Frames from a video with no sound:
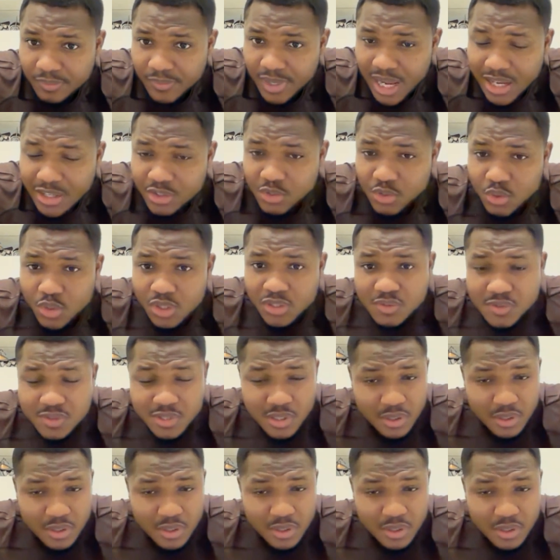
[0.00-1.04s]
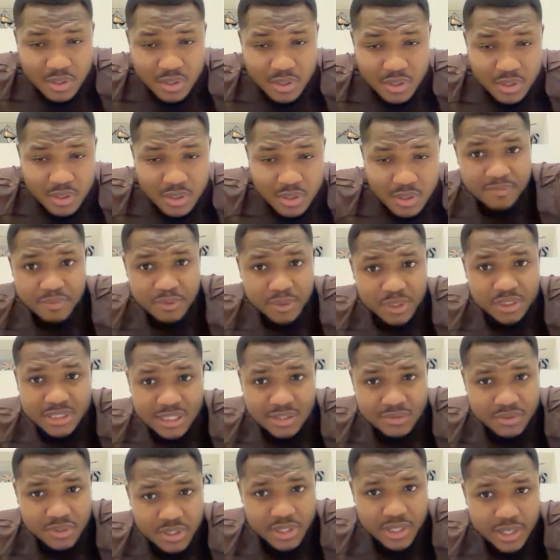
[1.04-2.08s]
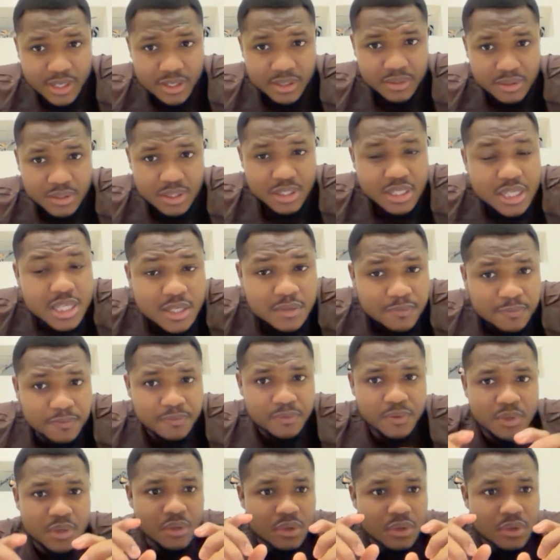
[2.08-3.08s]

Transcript: Are you going to sell that car for 500,000 naira? If